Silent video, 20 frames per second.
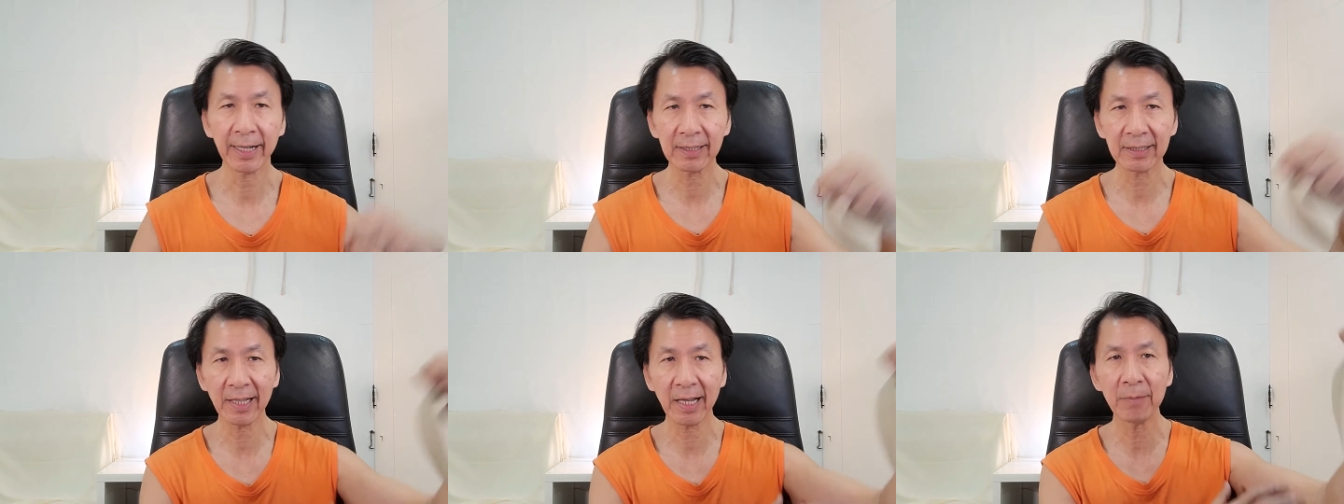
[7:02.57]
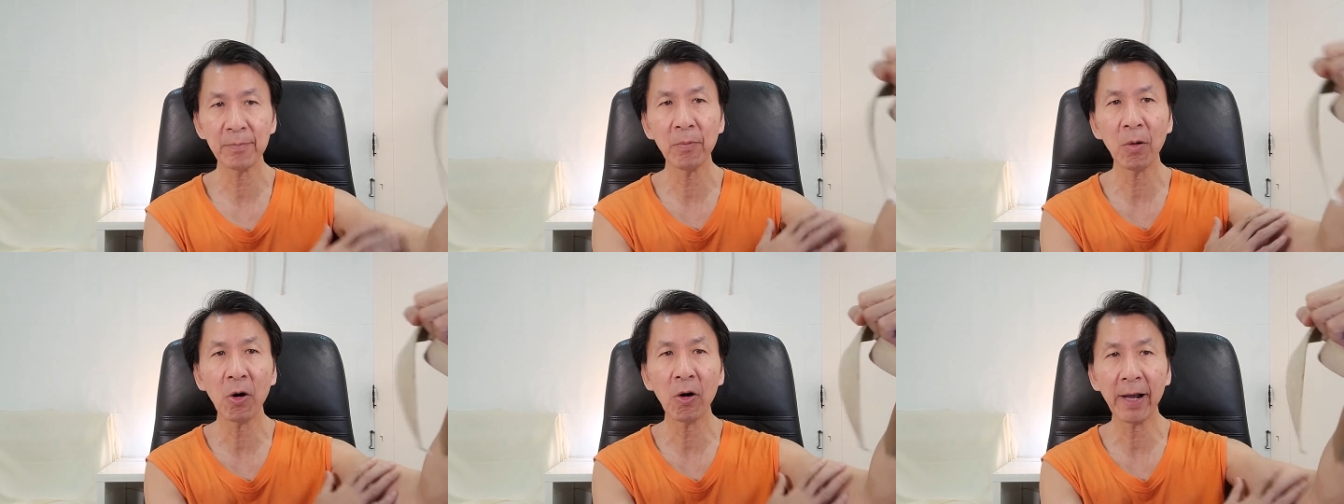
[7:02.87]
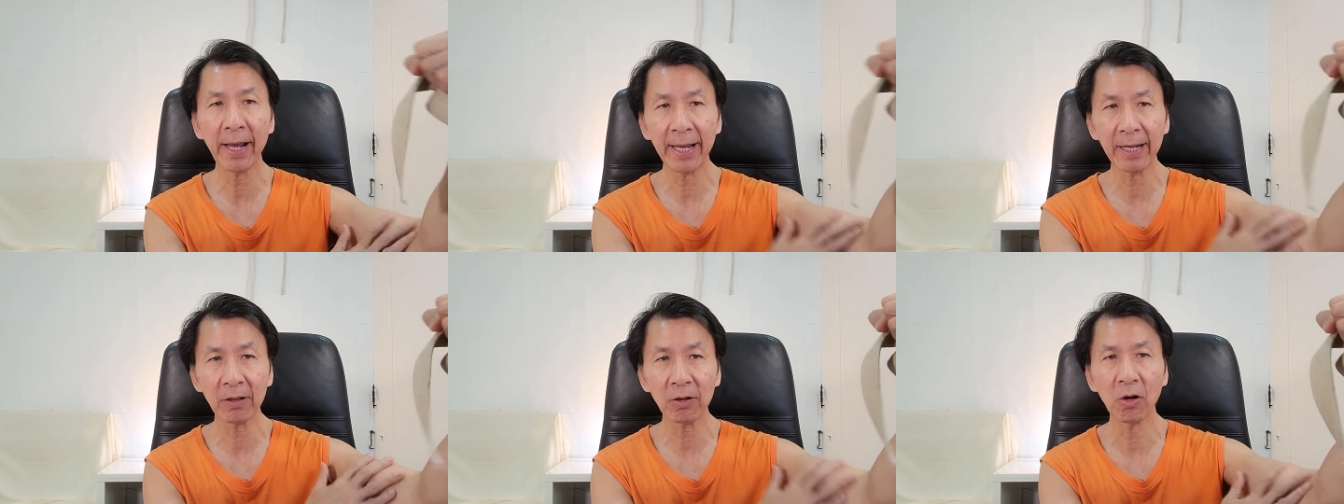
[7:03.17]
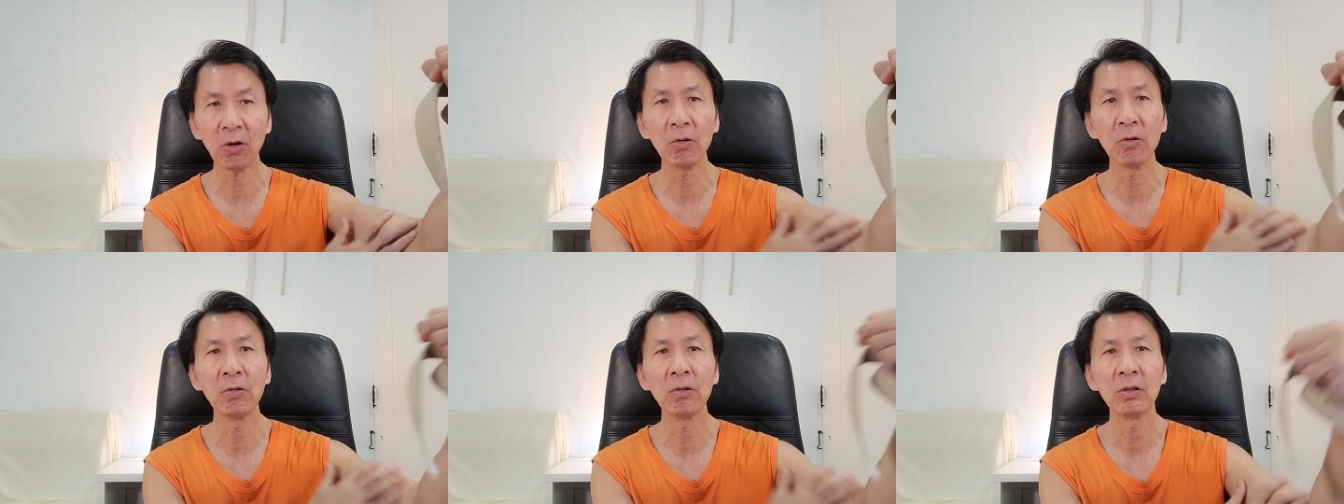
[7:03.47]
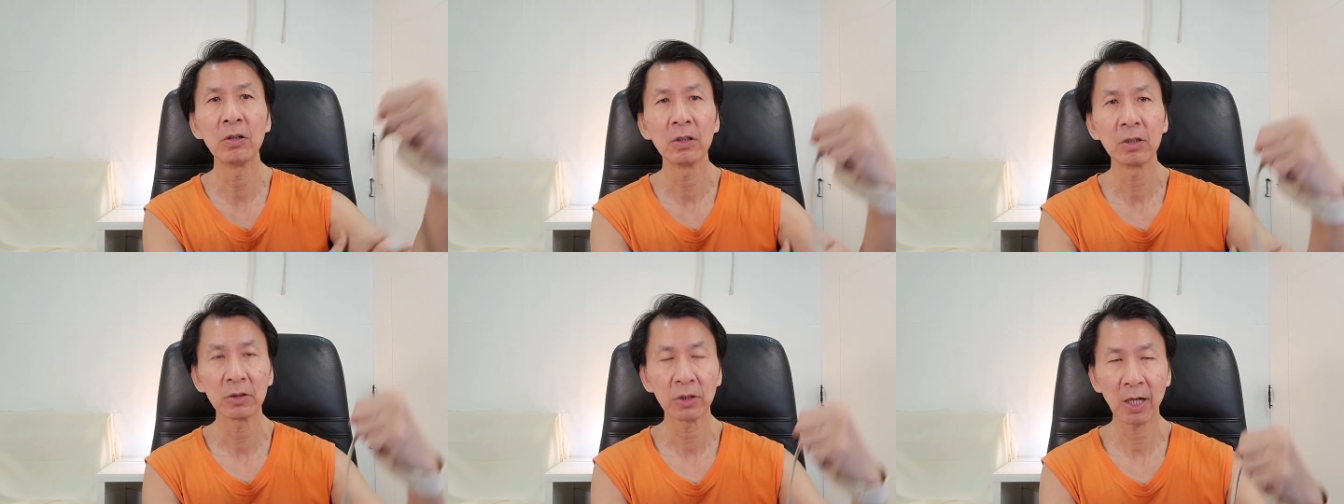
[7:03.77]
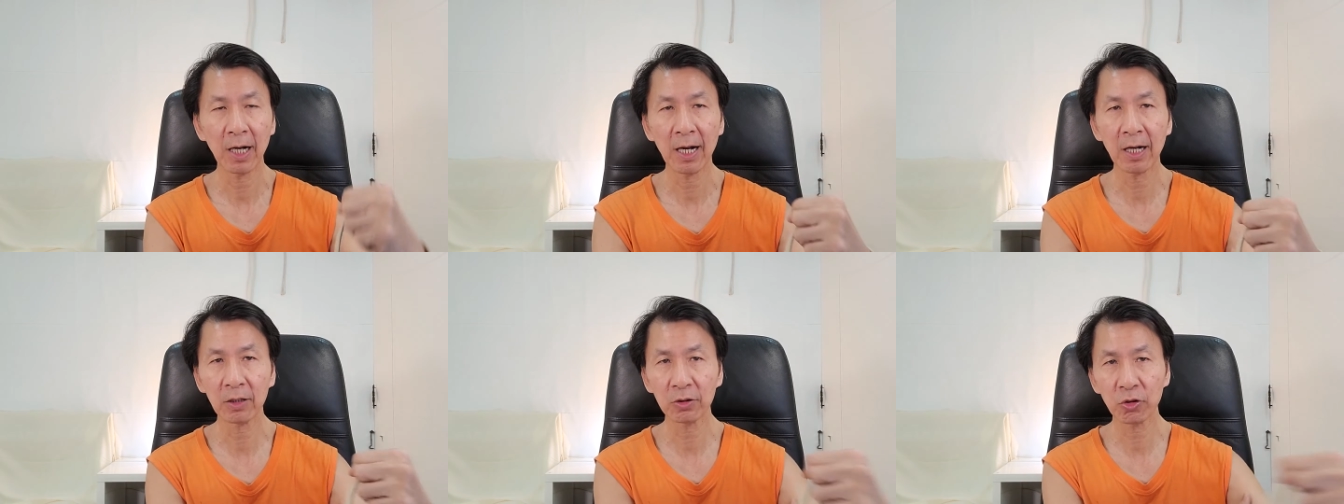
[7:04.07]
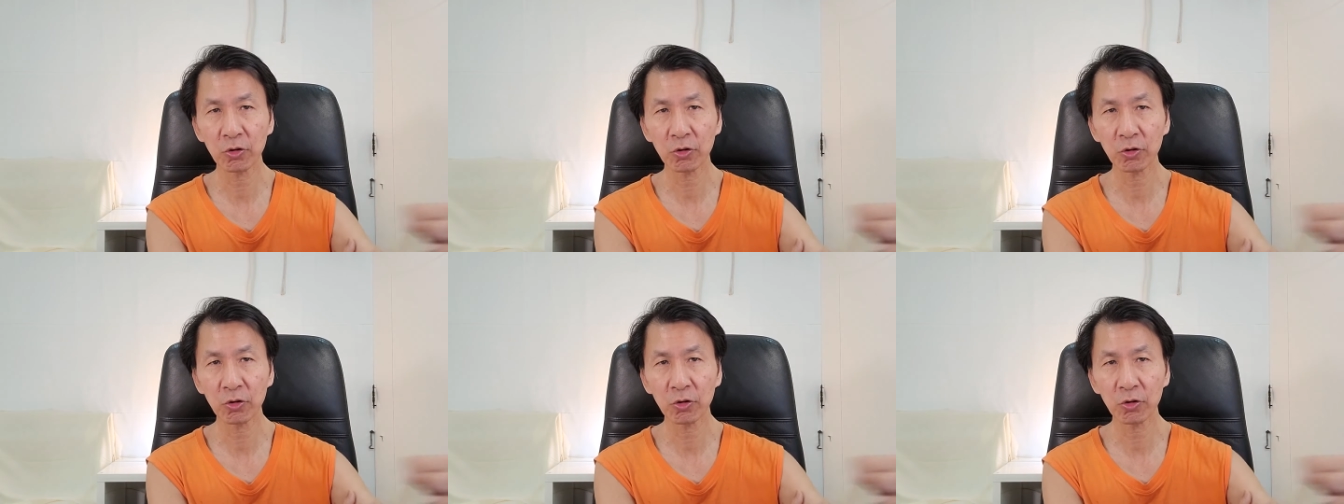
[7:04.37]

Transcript: extend more angle uh,